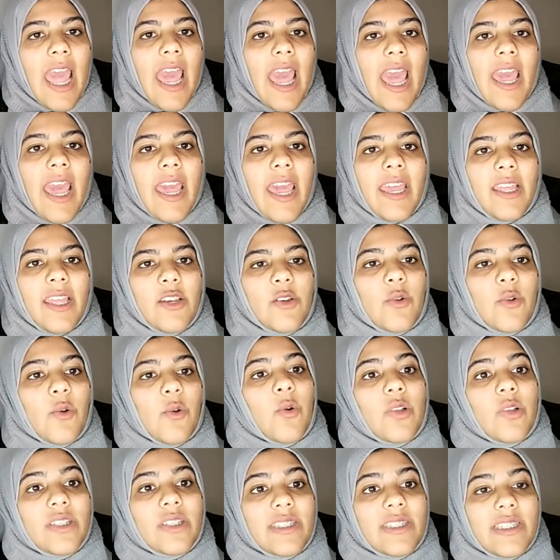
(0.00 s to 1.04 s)
and
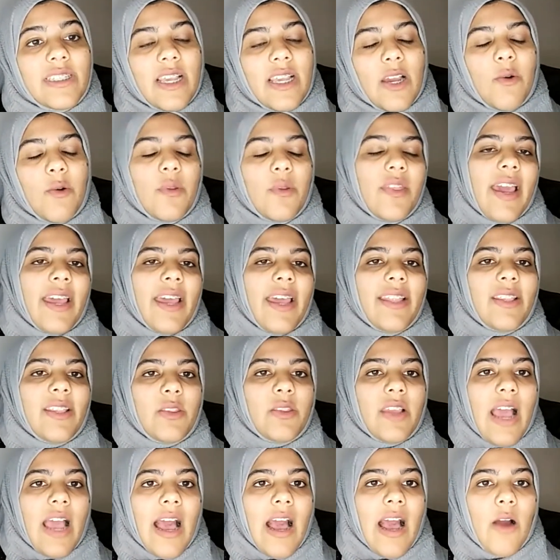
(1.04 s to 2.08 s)
also that
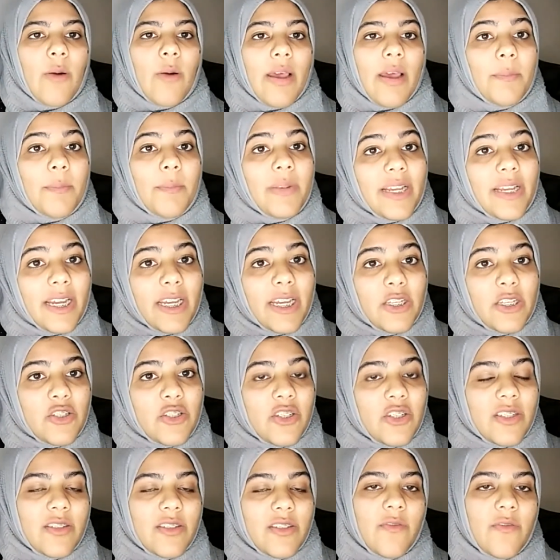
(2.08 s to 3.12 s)
our
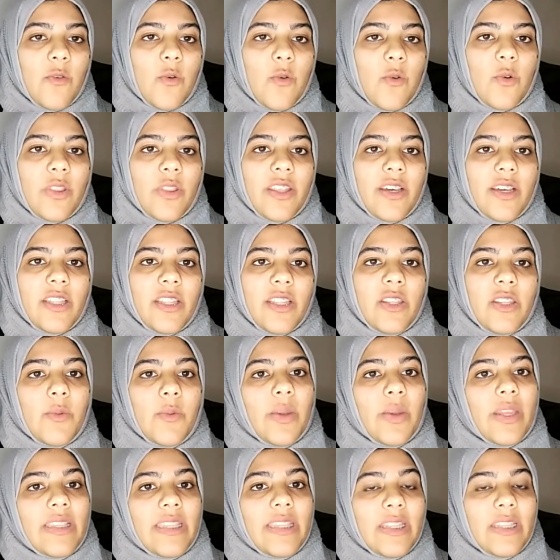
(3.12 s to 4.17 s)
applications for the
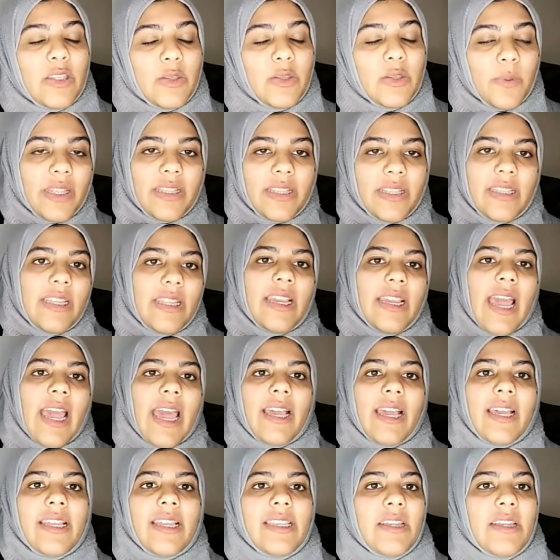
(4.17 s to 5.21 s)
2020
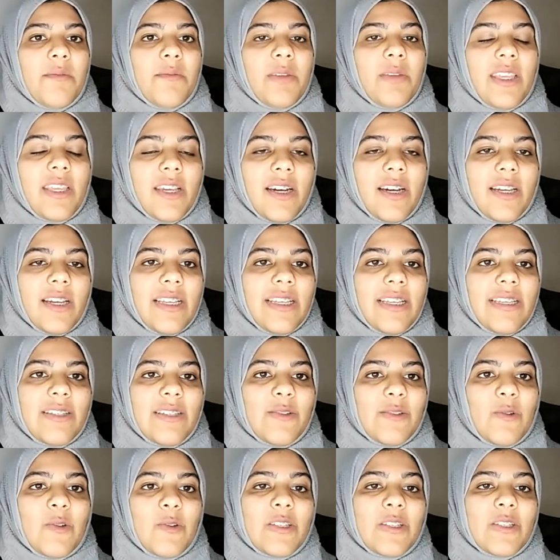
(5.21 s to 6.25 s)
academic year is
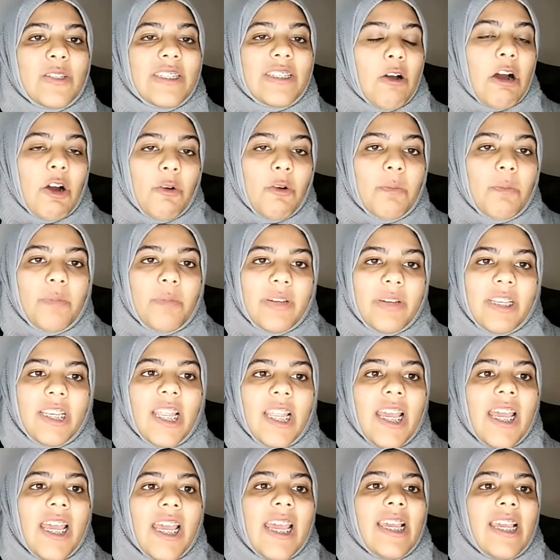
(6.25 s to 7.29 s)
also open,